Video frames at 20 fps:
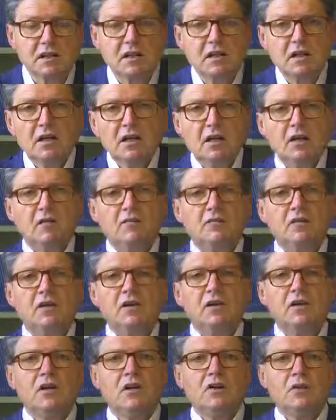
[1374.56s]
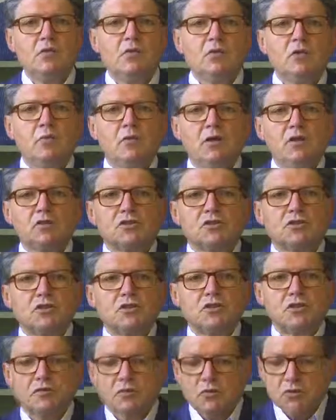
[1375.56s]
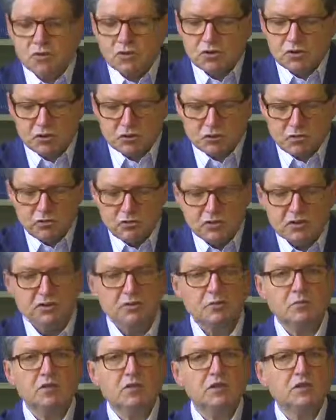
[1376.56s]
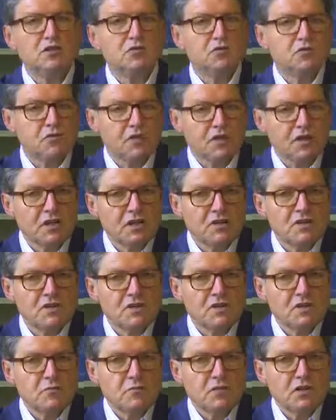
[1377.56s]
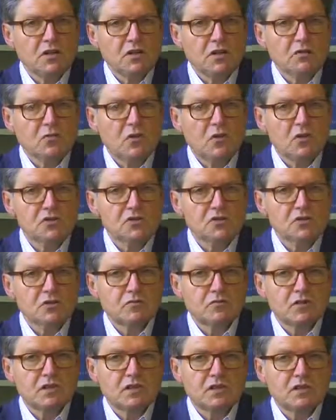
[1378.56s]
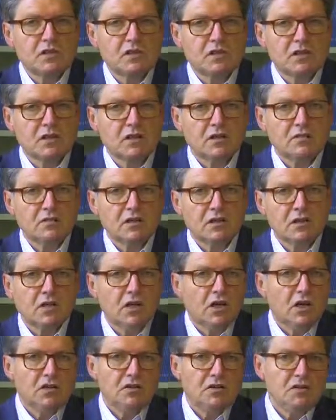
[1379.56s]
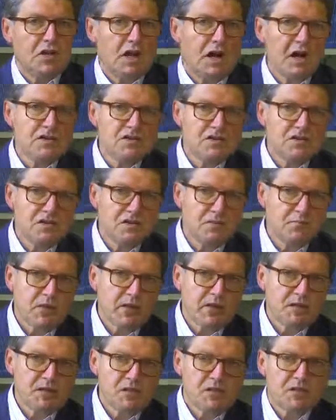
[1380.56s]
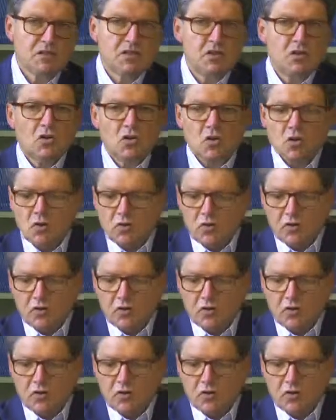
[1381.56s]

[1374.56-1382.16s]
Well, indeed, yes. Probably, to begin with, one might say that if young people wish for this, if they are not happy with their